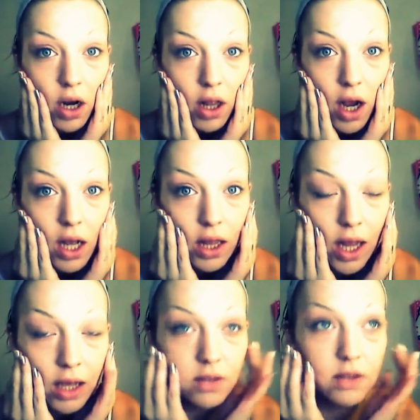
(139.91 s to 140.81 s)
a lot
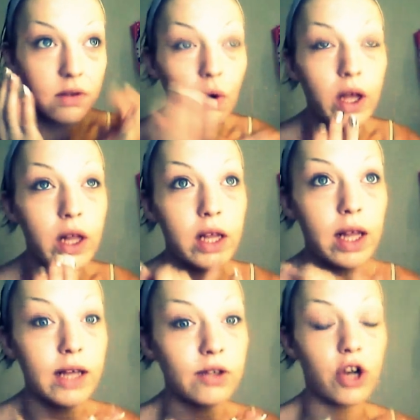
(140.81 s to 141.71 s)
less oily,
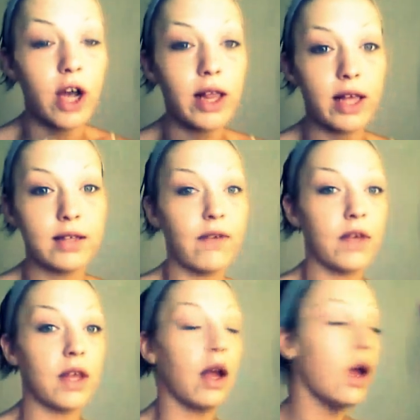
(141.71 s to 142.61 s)
less dry, less
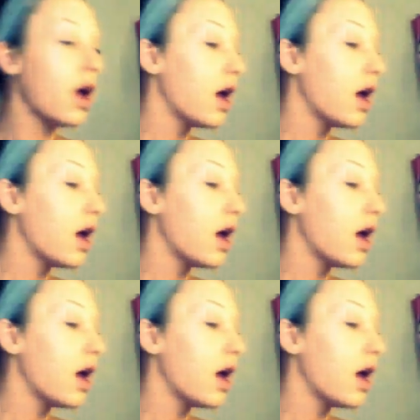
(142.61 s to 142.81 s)
everything.